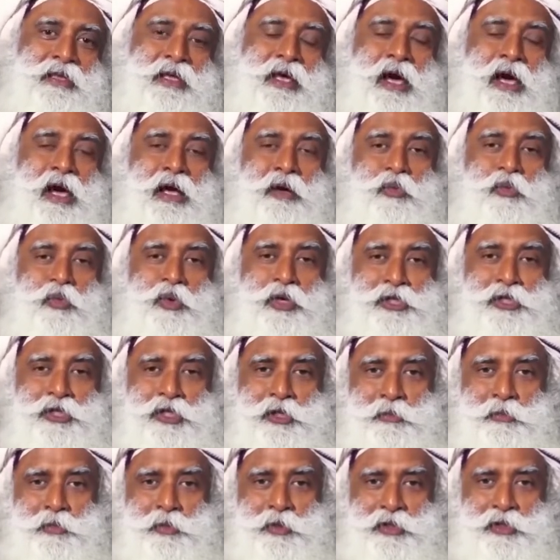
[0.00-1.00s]
They are
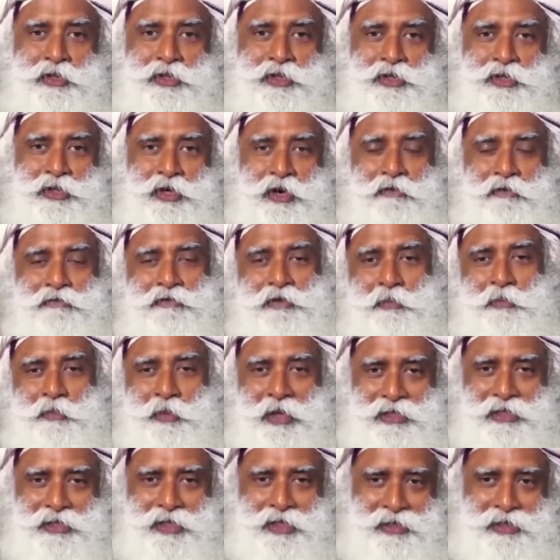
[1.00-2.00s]
worshippers of the
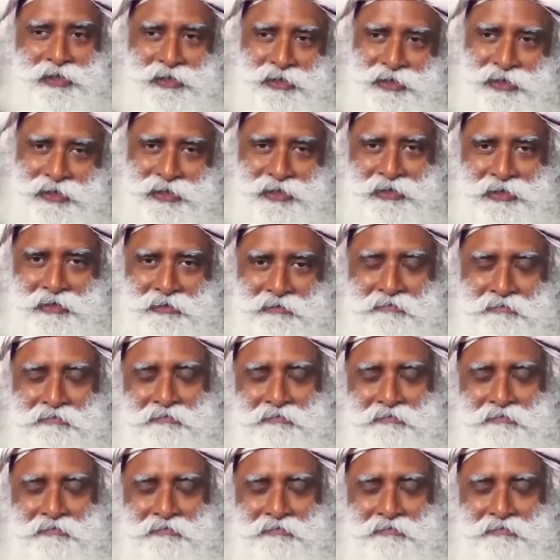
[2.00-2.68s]
present.